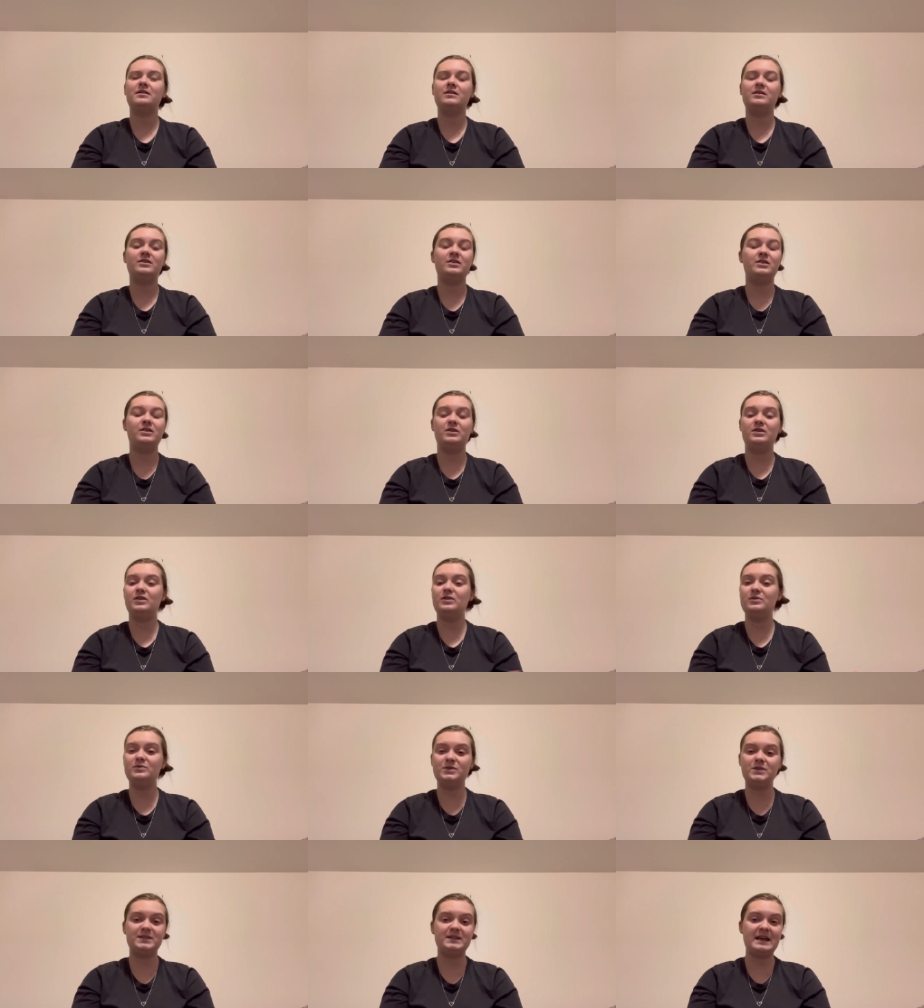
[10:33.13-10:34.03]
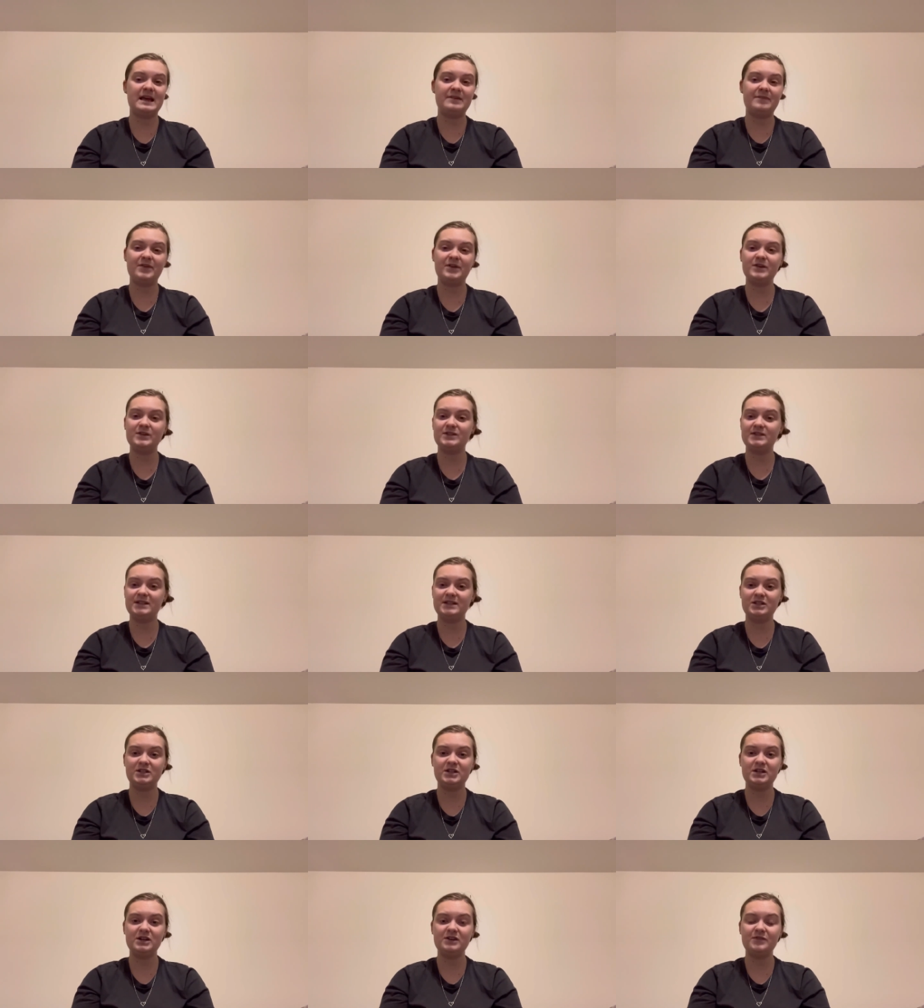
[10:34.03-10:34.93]
huge savers
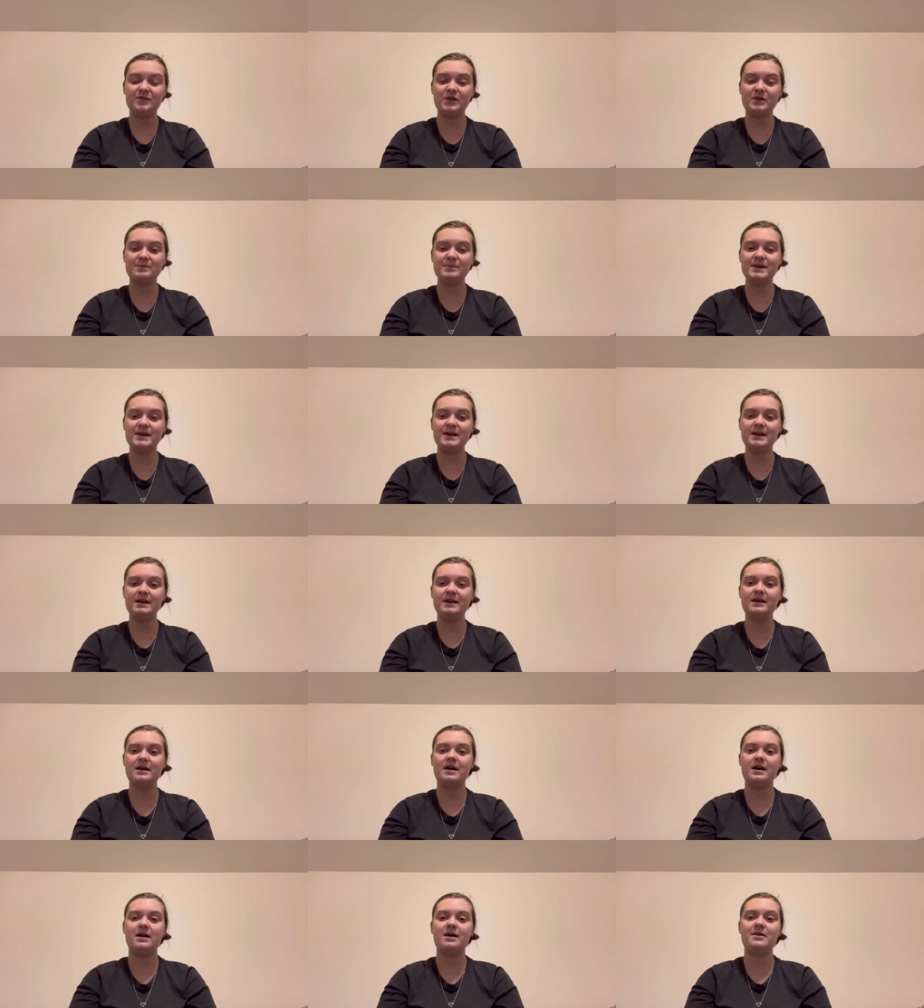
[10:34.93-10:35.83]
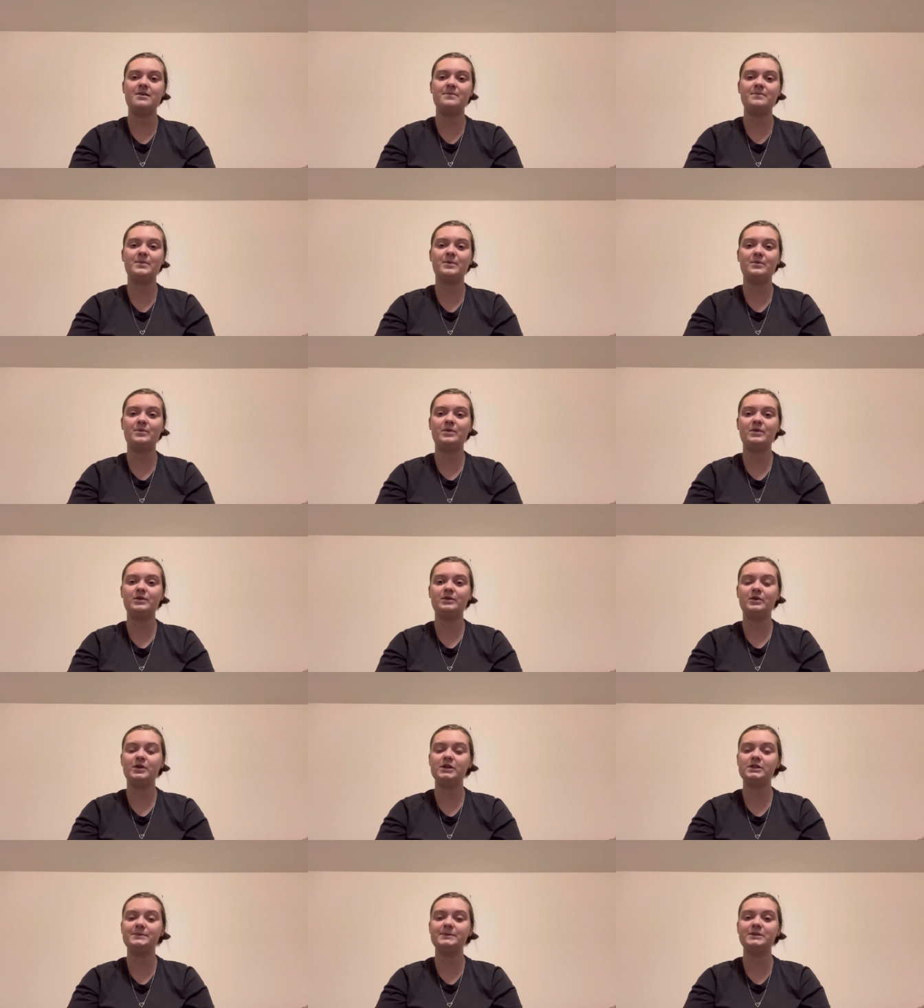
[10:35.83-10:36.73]
this year for me um, on
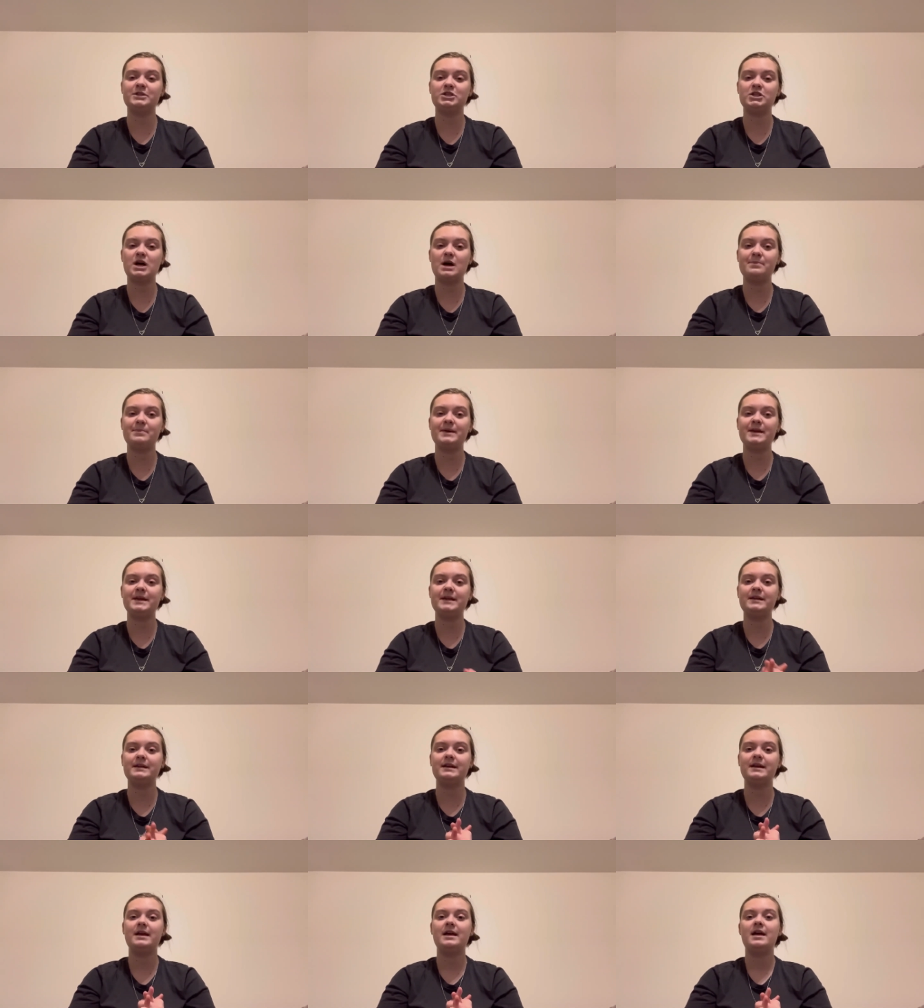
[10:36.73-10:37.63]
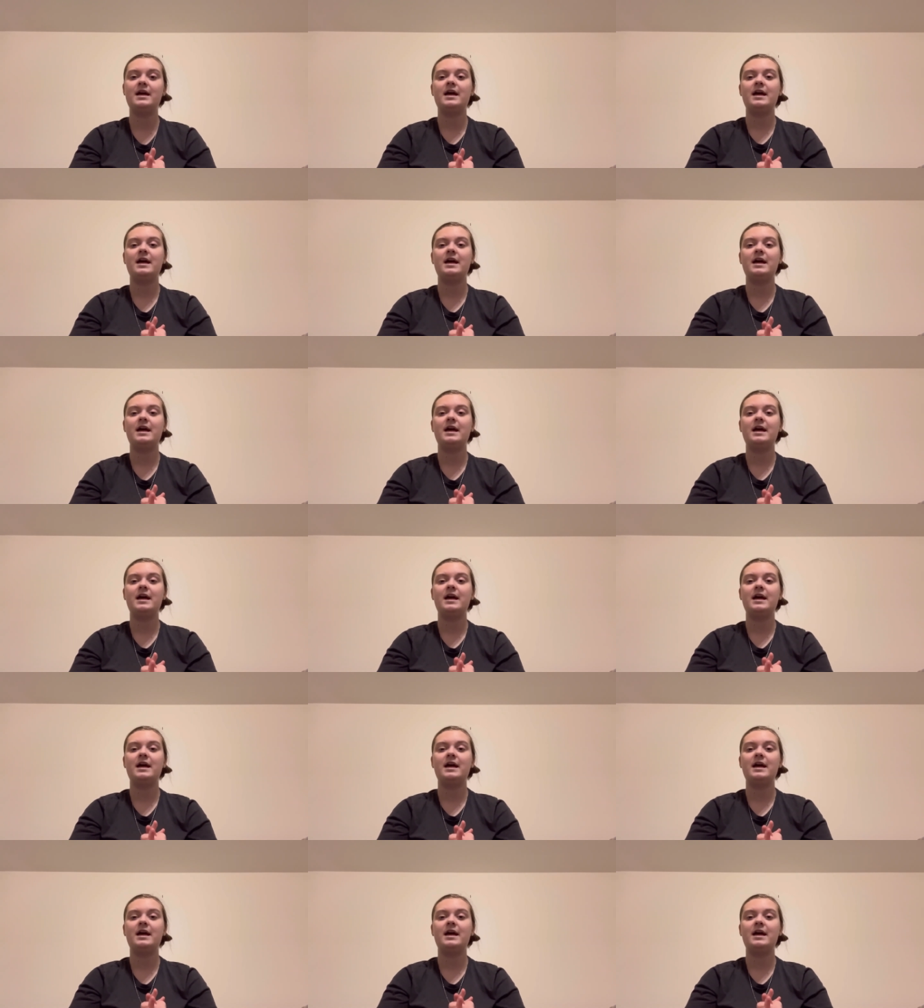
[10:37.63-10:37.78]
Christmas shopping.